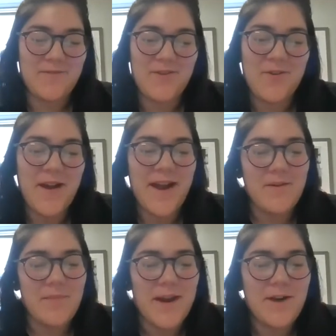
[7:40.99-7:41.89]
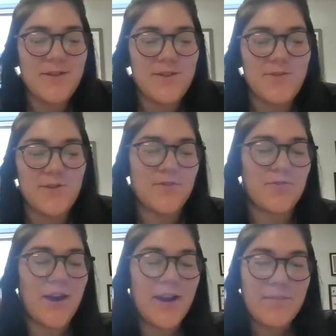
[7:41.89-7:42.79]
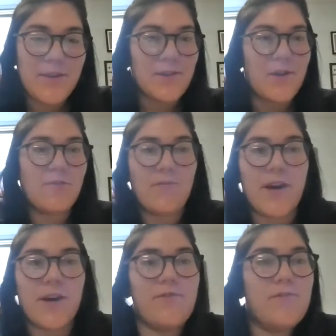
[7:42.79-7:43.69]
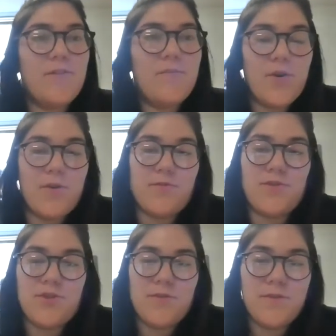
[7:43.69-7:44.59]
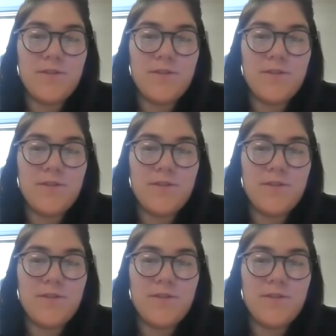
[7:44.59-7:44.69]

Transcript: So Adam, how would you describe the low arousal approach?